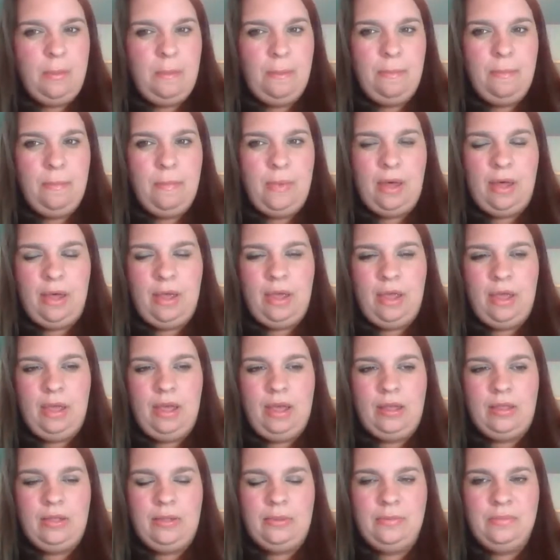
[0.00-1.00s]

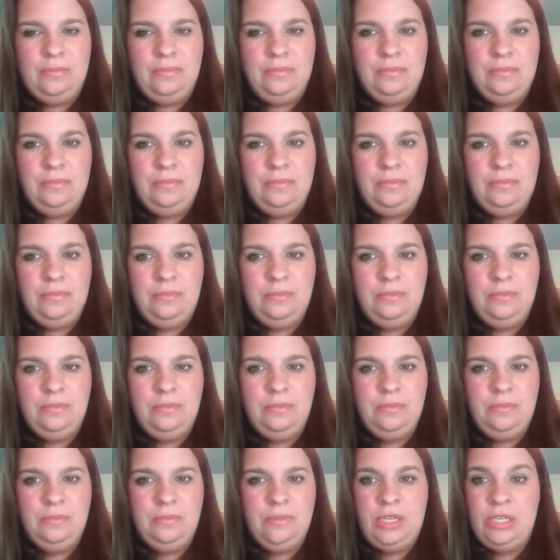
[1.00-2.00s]
my
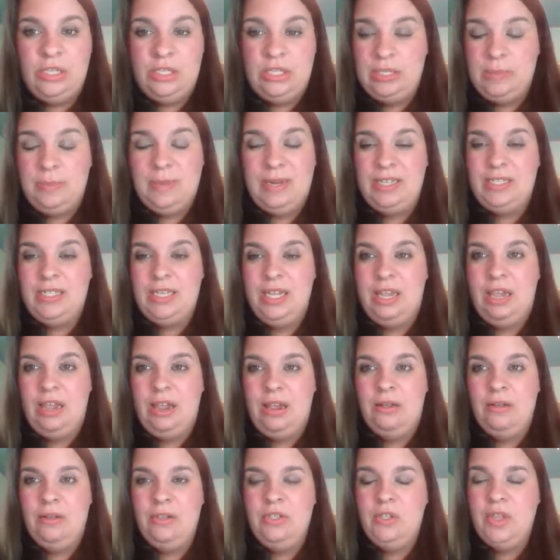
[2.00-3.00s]

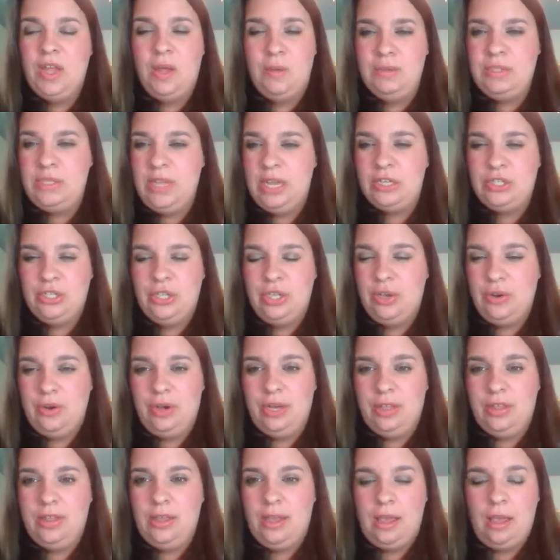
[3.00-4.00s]
singing. So that was actually a
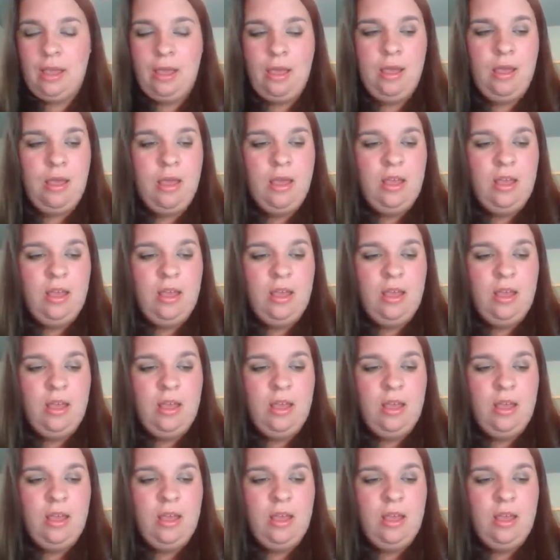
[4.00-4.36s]
great thing.